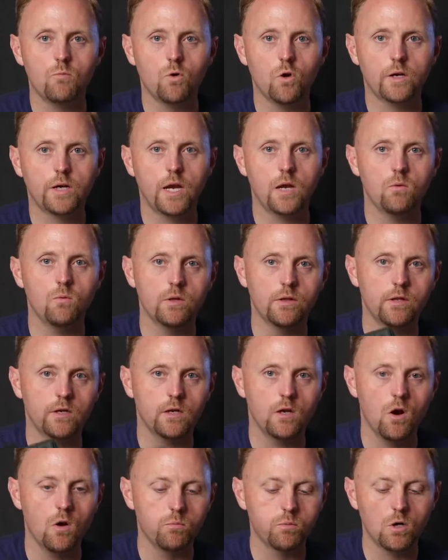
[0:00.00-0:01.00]
I'm working with the
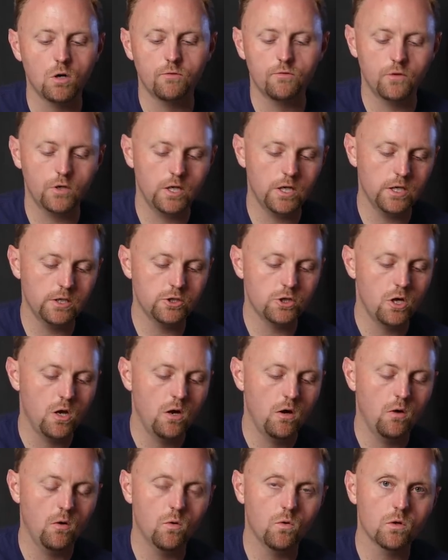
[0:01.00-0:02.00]
GoPro footage
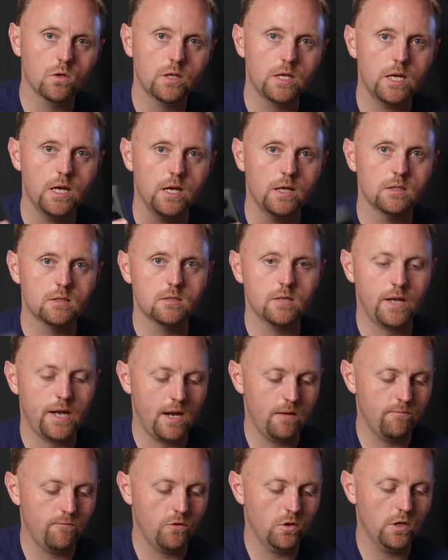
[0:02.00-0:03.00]
or the
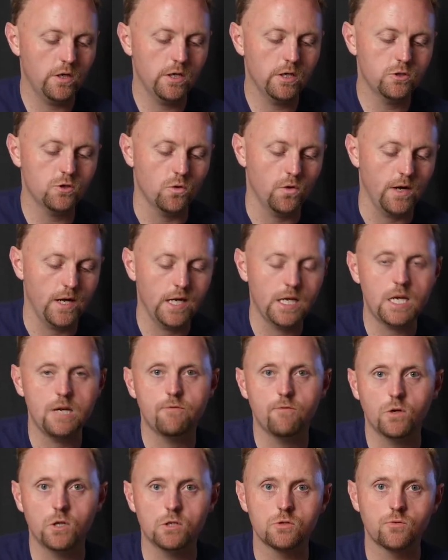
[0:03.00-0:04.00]
Instacam footage or any
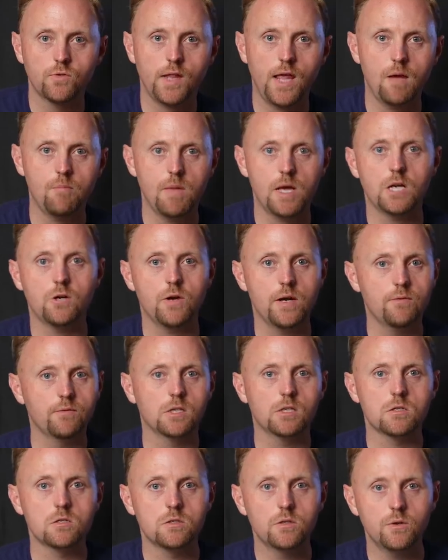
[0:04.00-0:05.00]
footage for that matter,
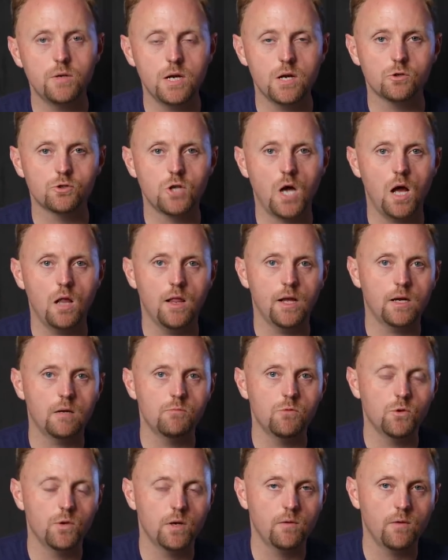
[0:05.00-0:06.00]
even a studio shot like
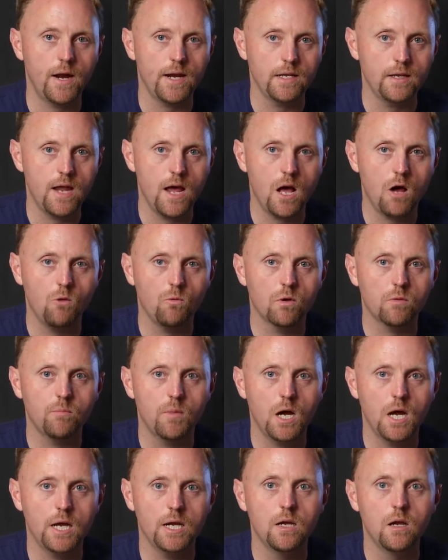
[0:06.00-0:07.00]
I'm doing right now with
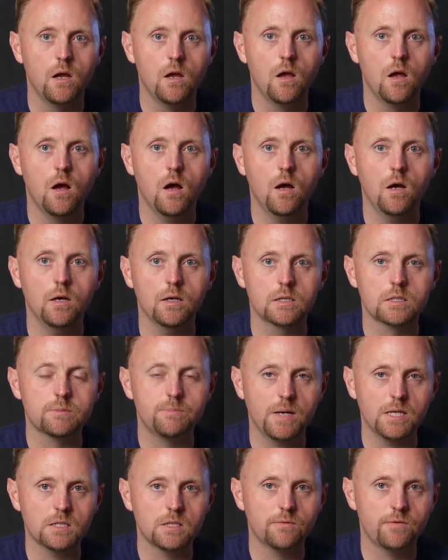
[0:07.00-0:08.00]
my
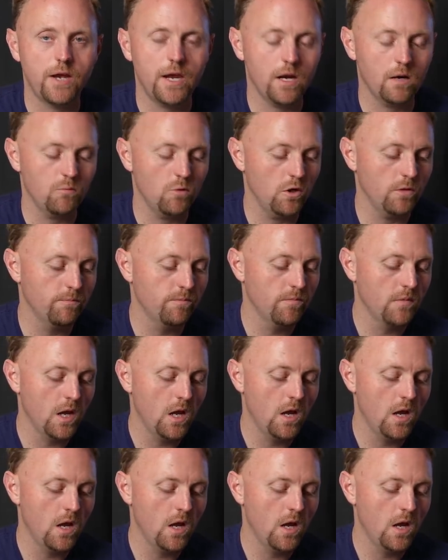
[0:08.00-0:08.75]
expensive camera,